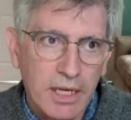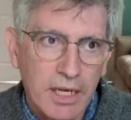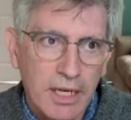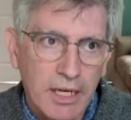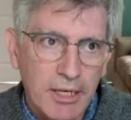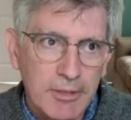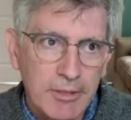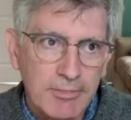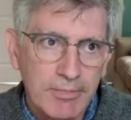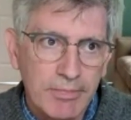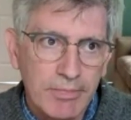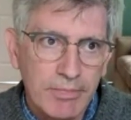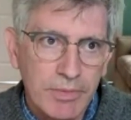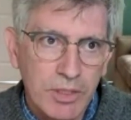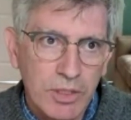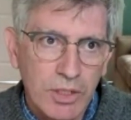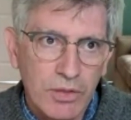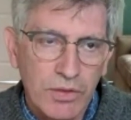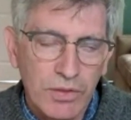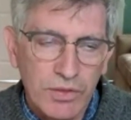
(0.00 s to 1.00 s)

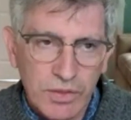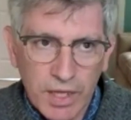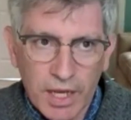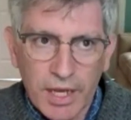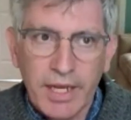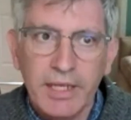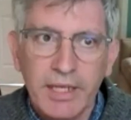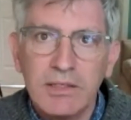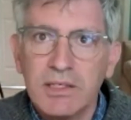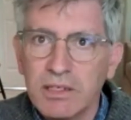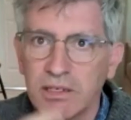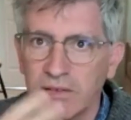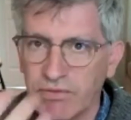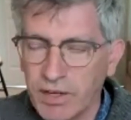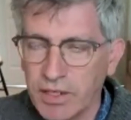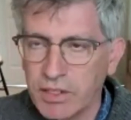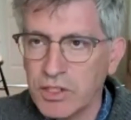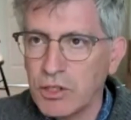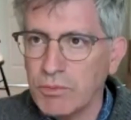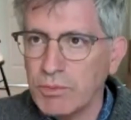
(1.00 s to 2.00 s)
the science that
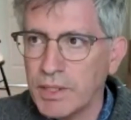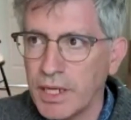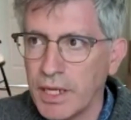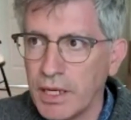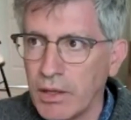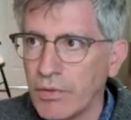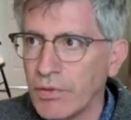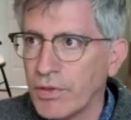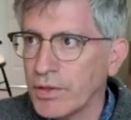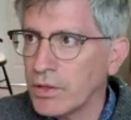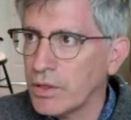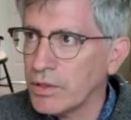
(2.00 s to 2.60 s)
affects human health and